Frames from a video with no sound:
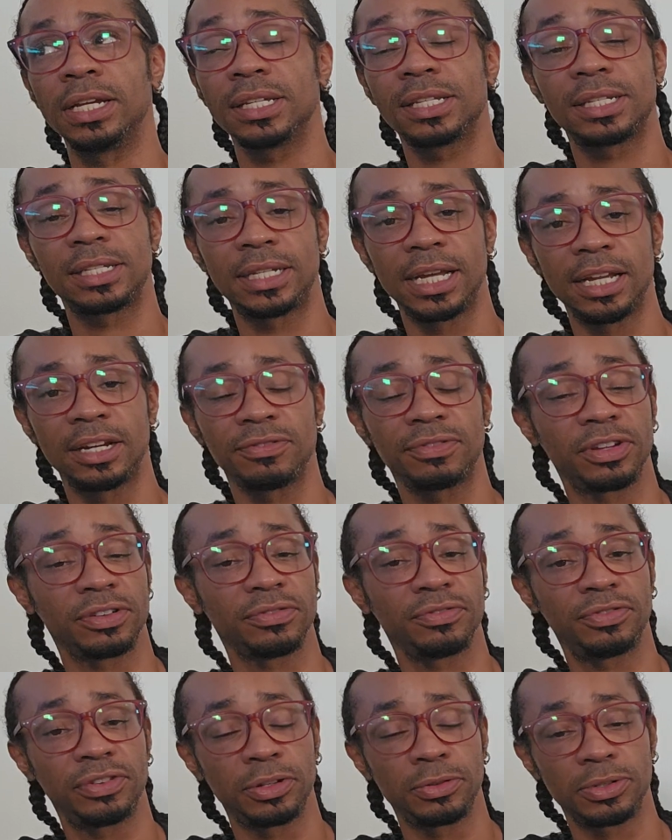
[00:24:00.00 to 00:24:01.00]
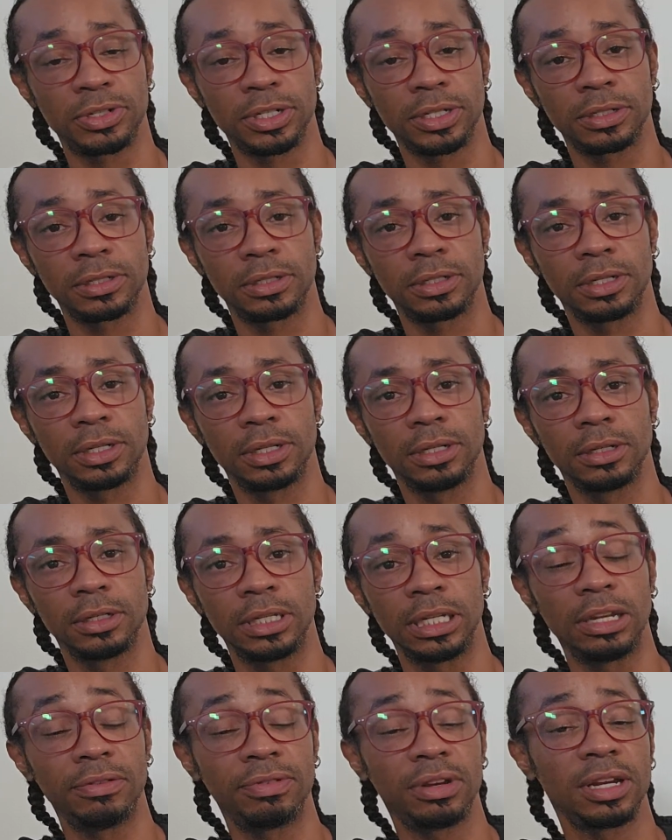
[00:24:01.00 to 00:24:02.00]
state of confusion,
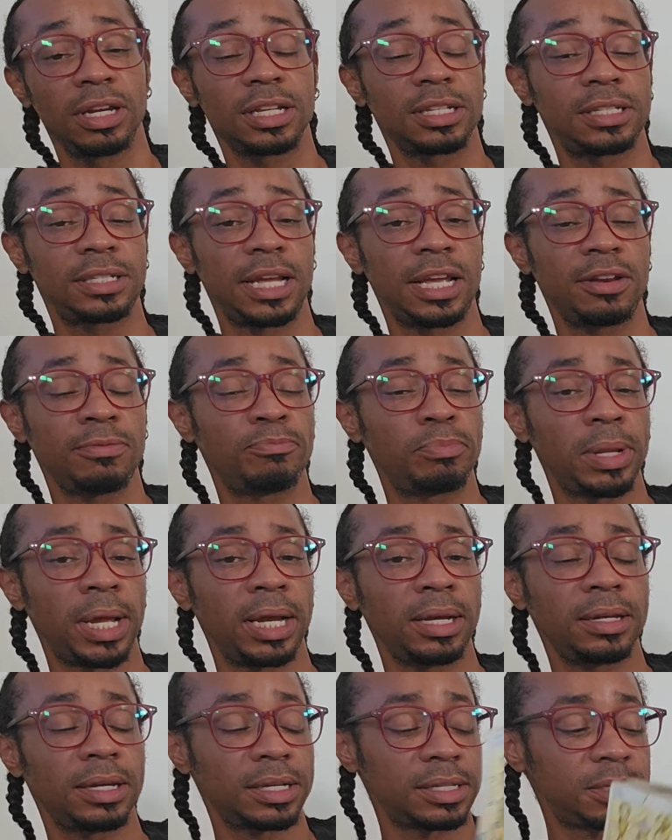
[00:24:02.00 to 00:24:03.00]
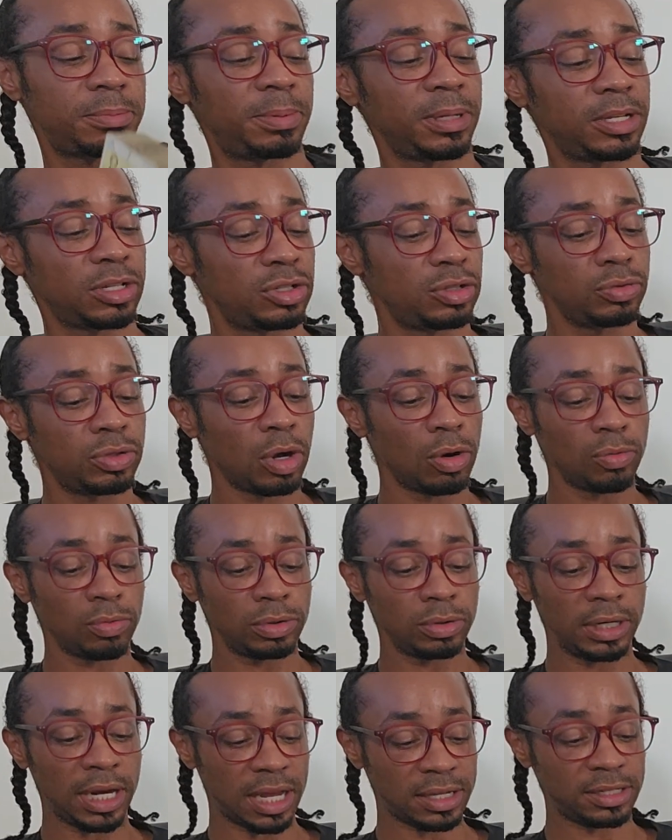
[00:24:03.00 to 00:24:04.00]
even in a state of blindness, because you
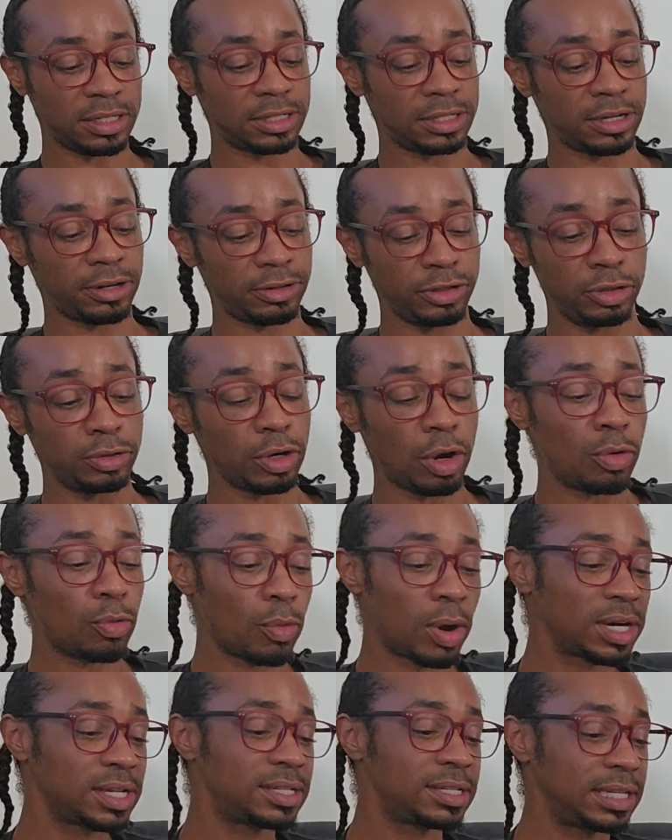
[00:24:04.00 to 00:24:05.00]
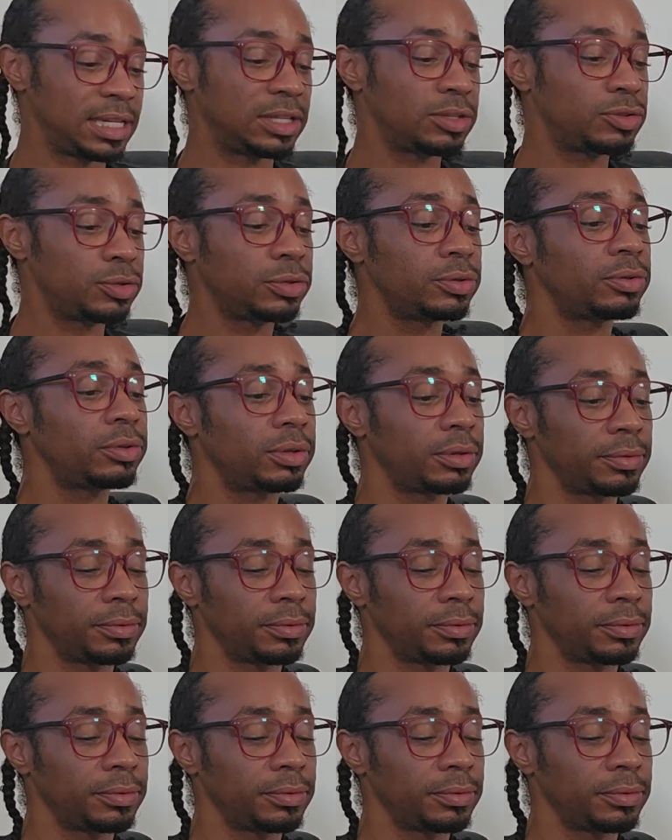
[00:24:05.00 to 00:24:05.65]
don't want to see the truth.